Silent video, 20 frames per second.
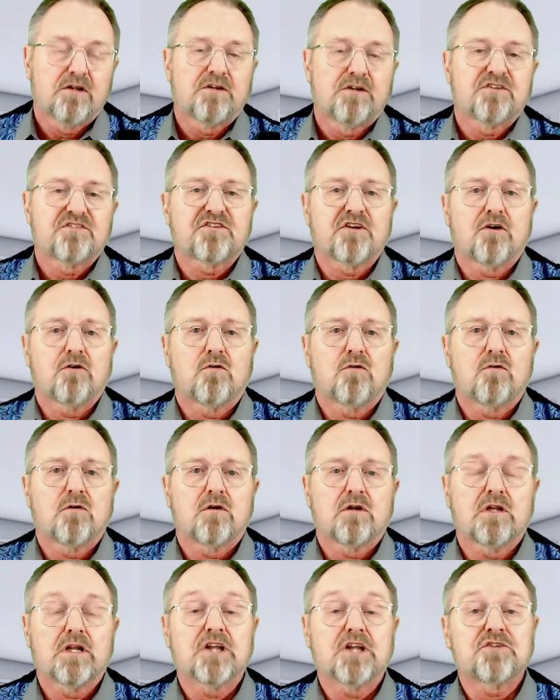So
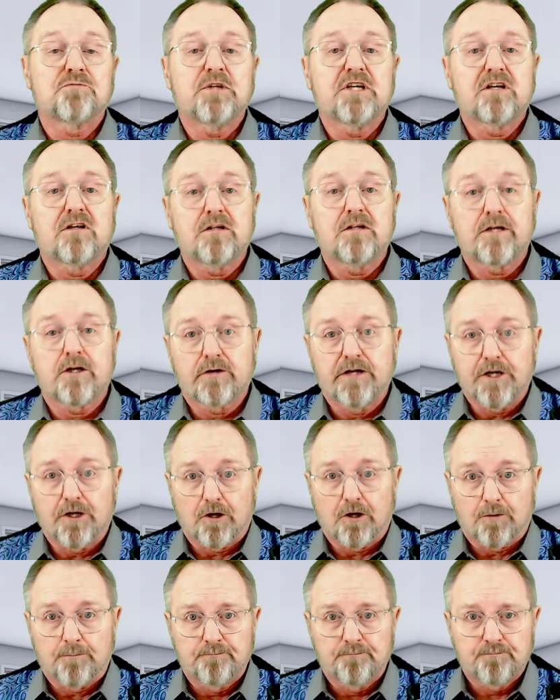let's be clear
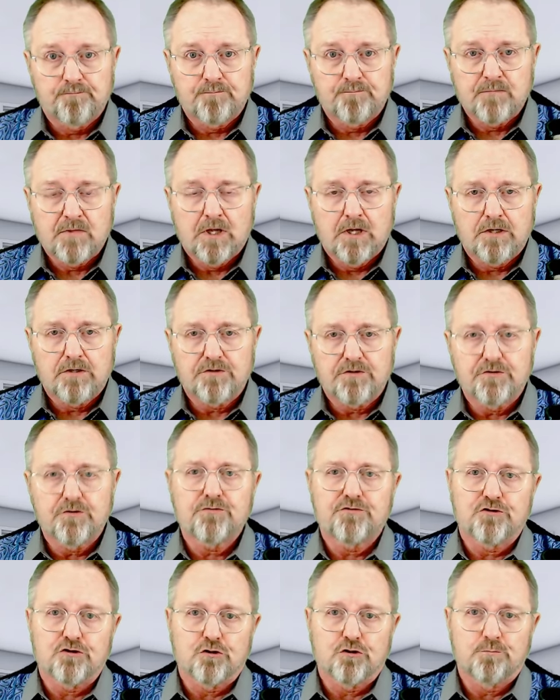here.
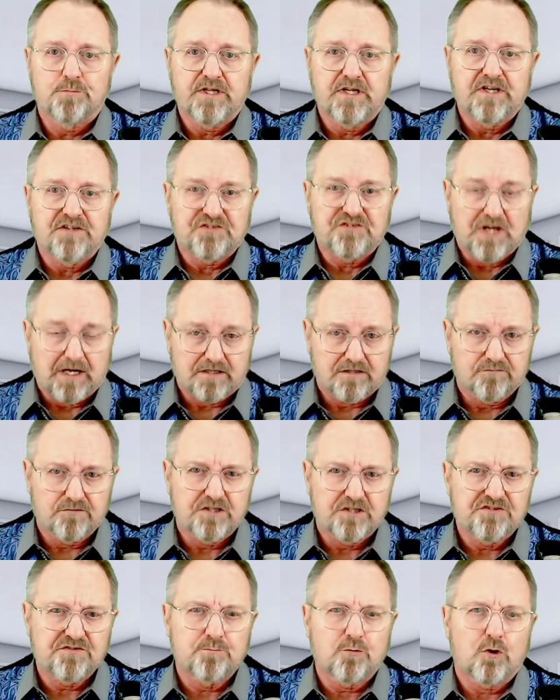YouTube is
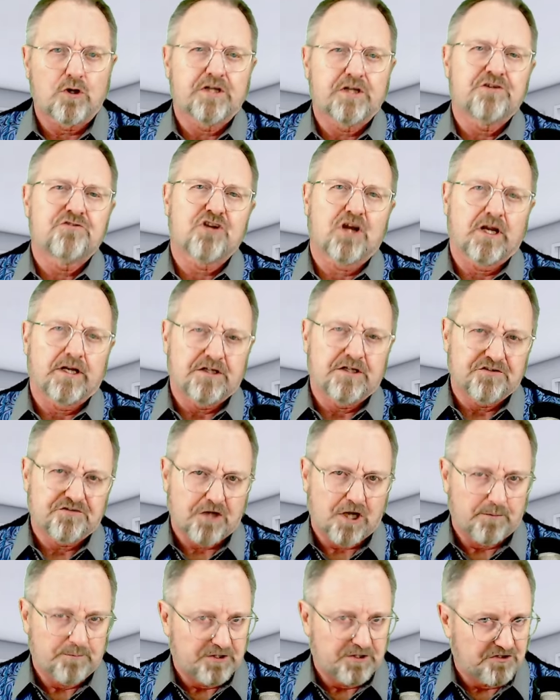actively supporting Chinese
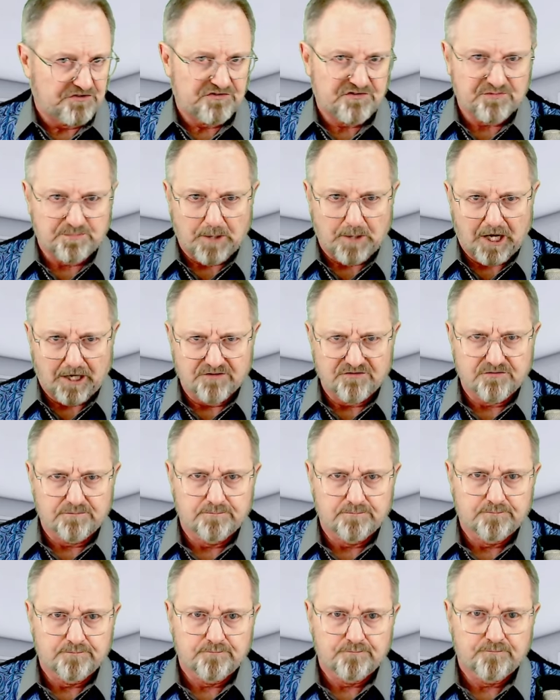communist spies.
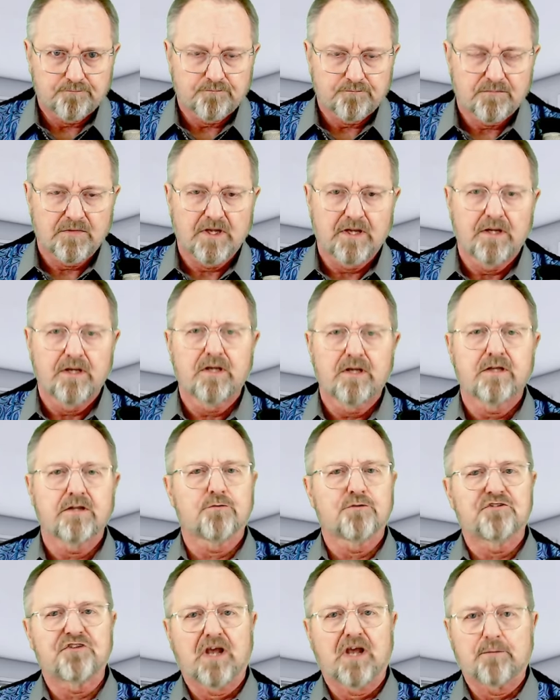There
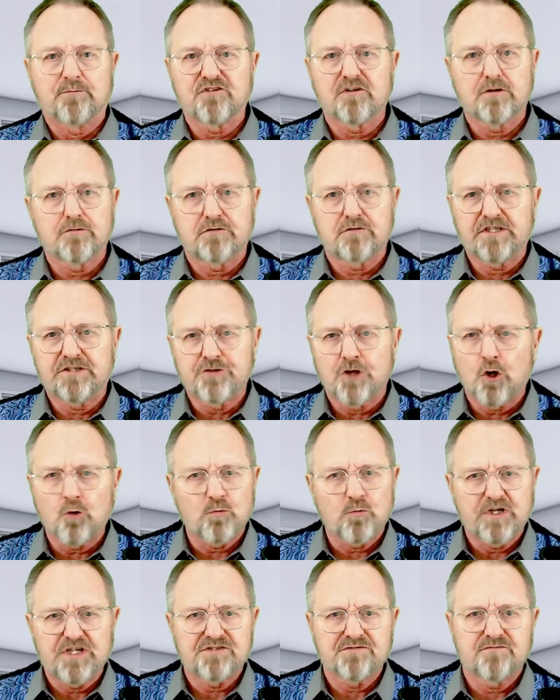is absolutely no
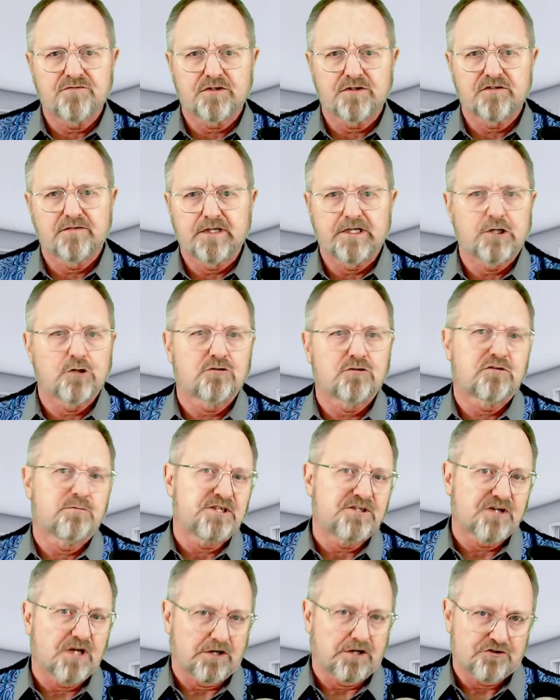reason for the video to be
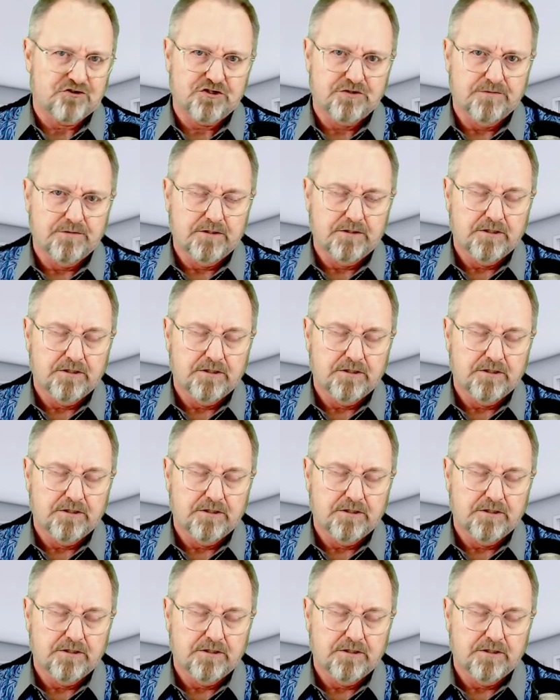touched.